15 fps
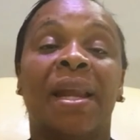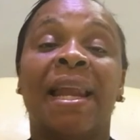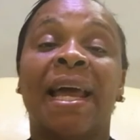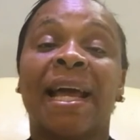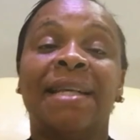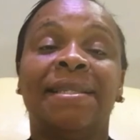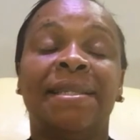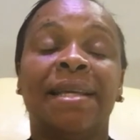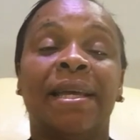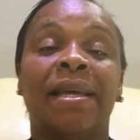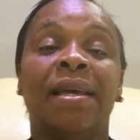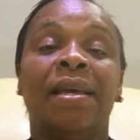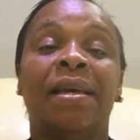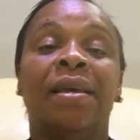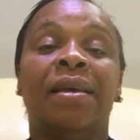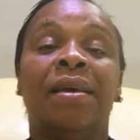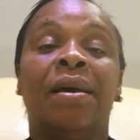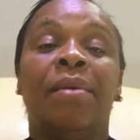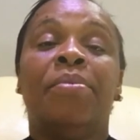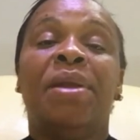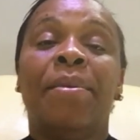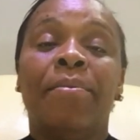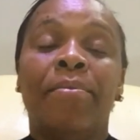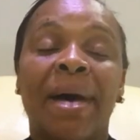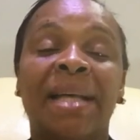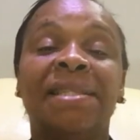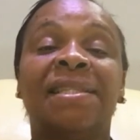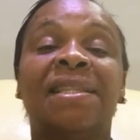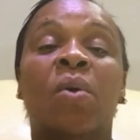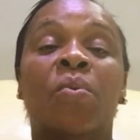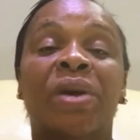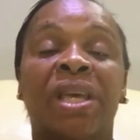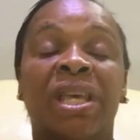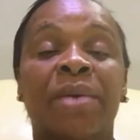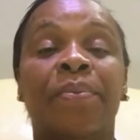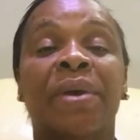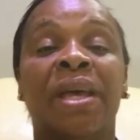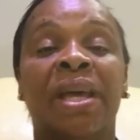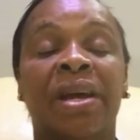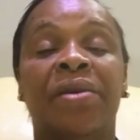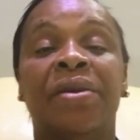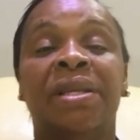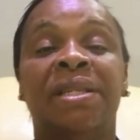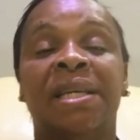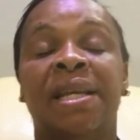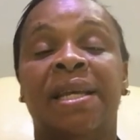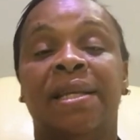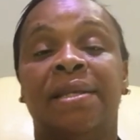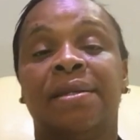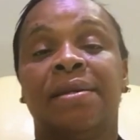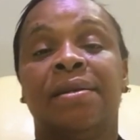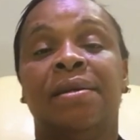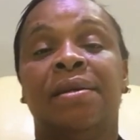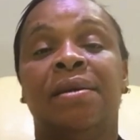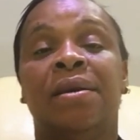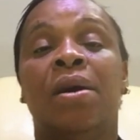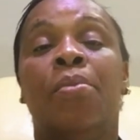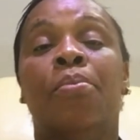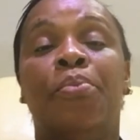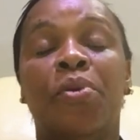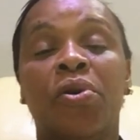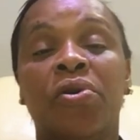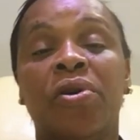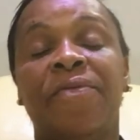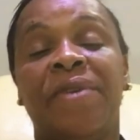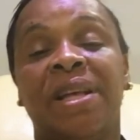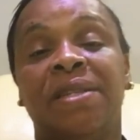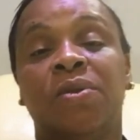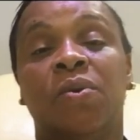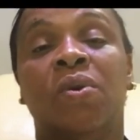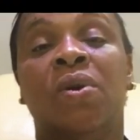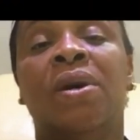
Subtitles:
like I say, the master will keep increasing it. Borrow vessel.